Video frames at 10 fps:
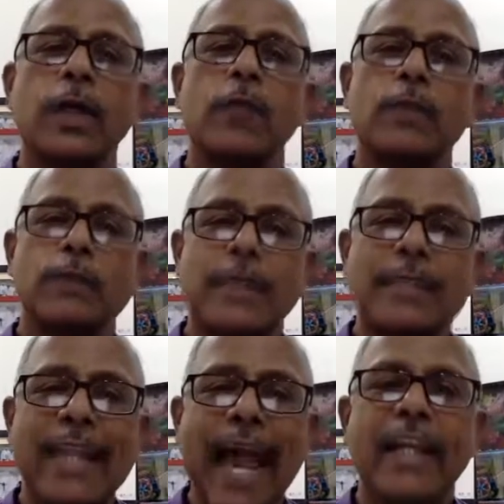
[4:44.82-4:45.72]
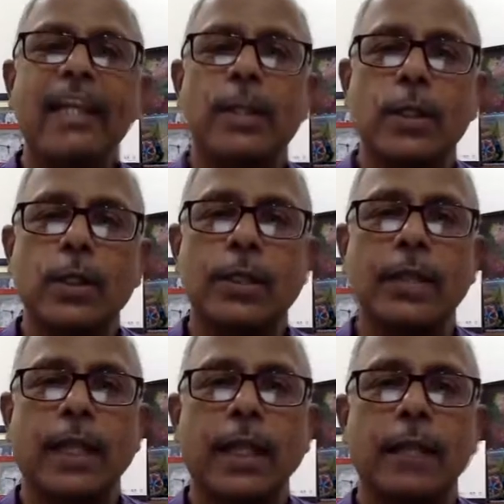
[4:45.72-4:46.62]
which will stand in good
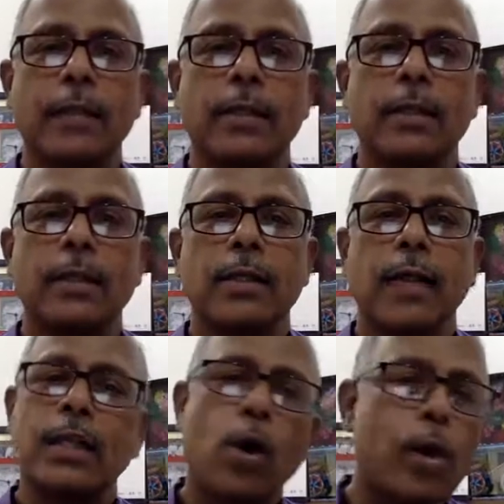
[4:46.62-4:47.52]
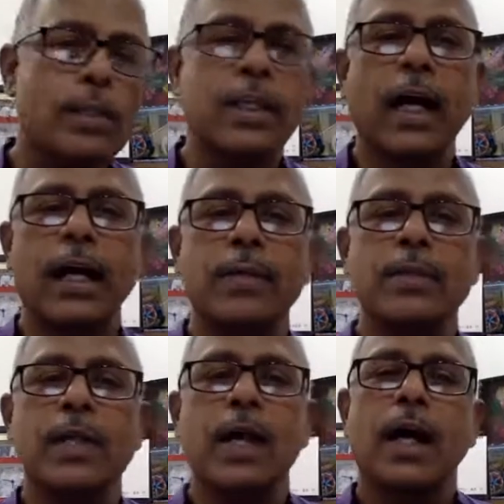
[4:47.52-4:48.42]
stead at all
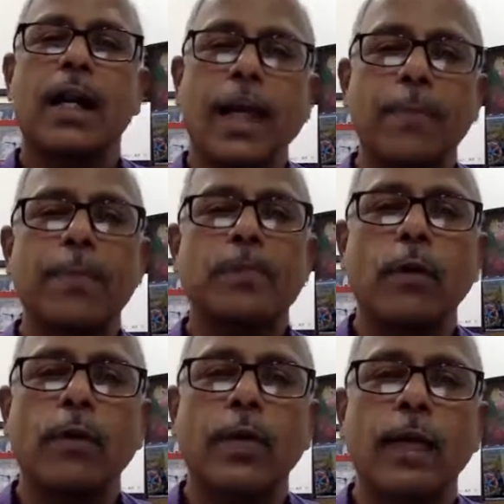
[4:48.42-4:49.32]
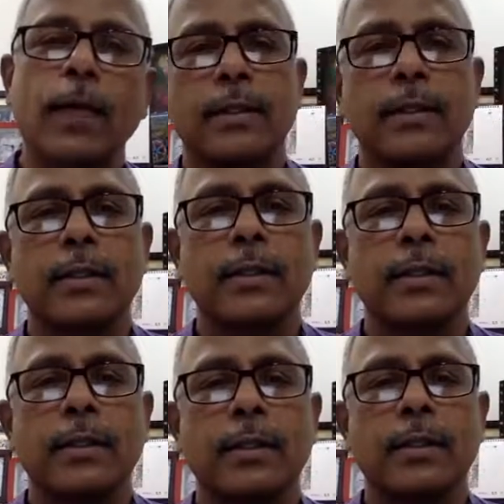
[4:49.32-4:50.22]
times and help us overcome
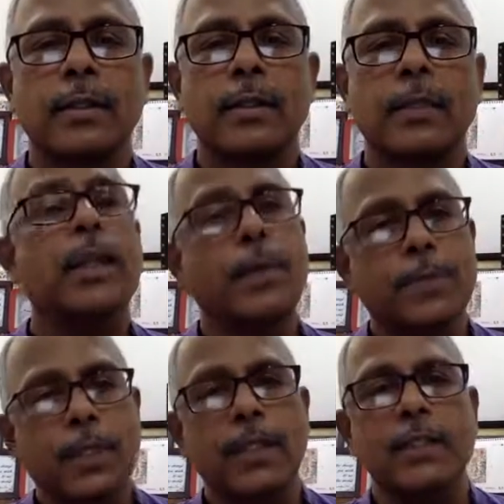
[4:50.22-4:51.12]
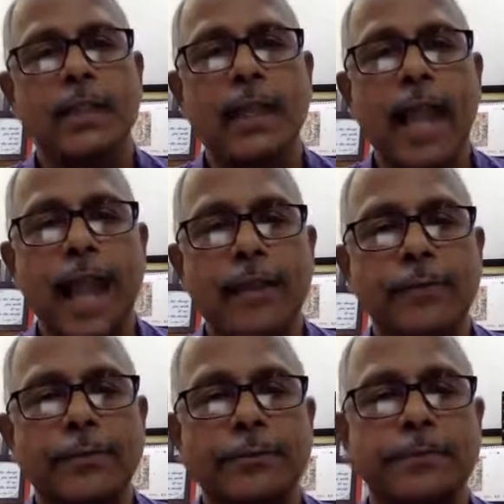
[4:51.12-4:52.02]
the obstacles in life.